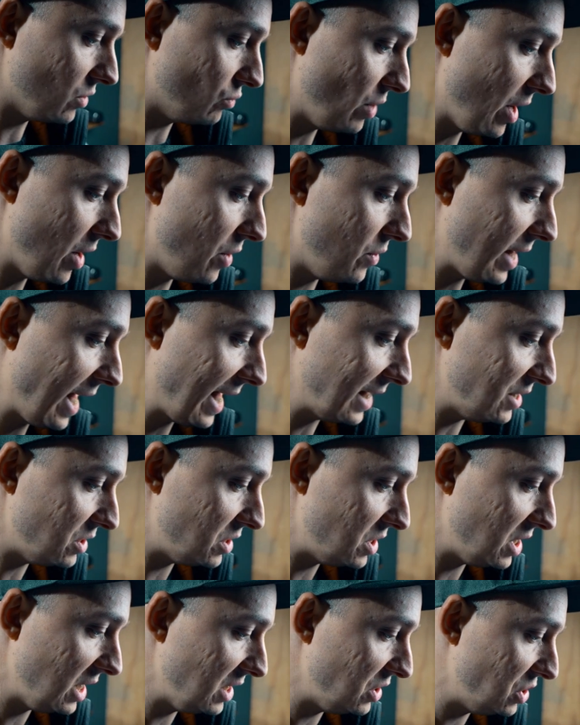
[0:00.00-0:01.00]
Rode
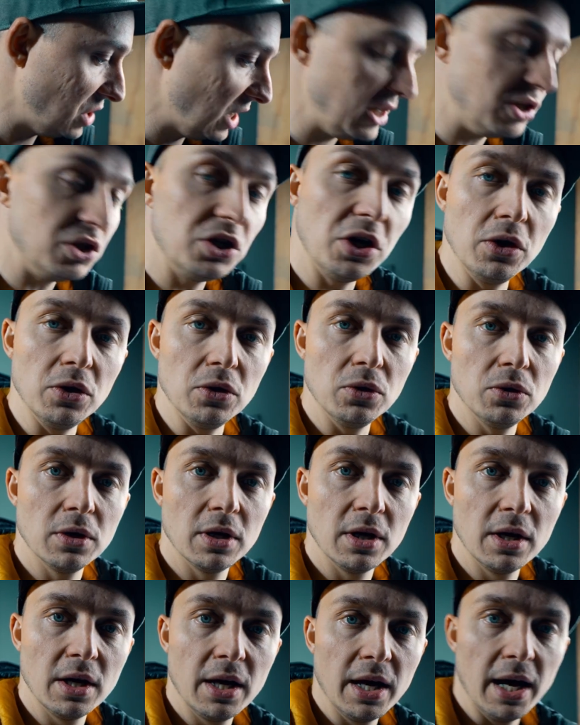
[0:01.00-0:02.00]

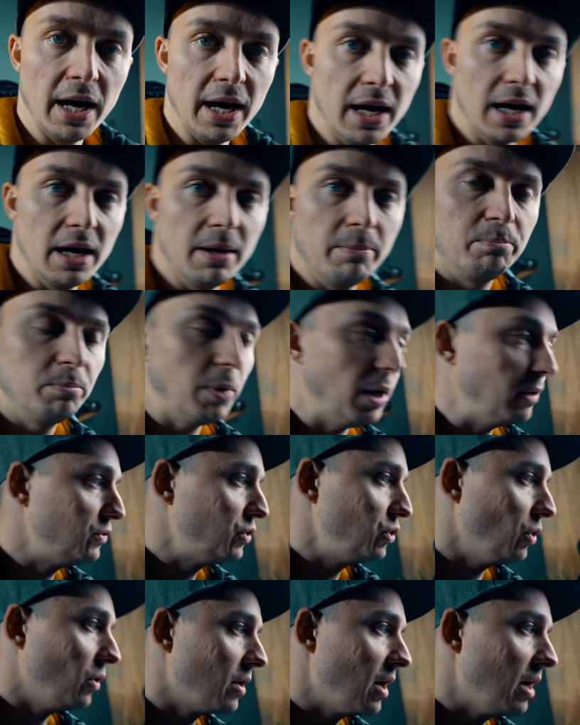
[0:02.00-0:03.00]
NTG2, both
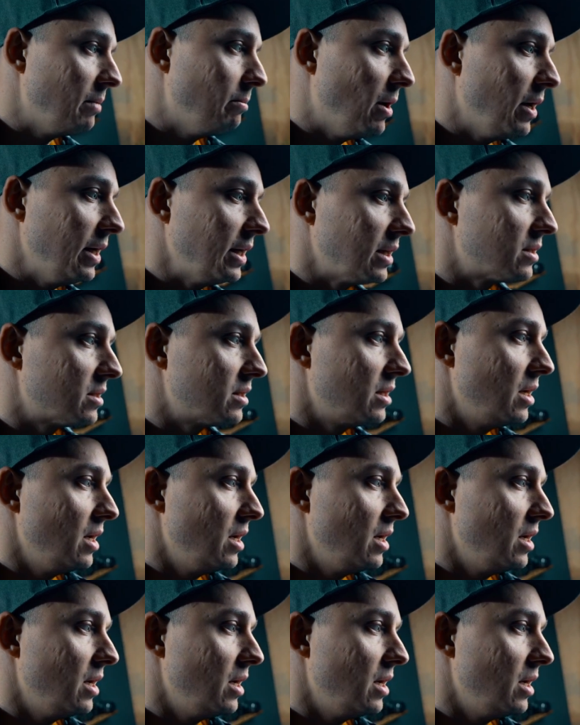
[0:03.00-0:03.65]
shotgun mics.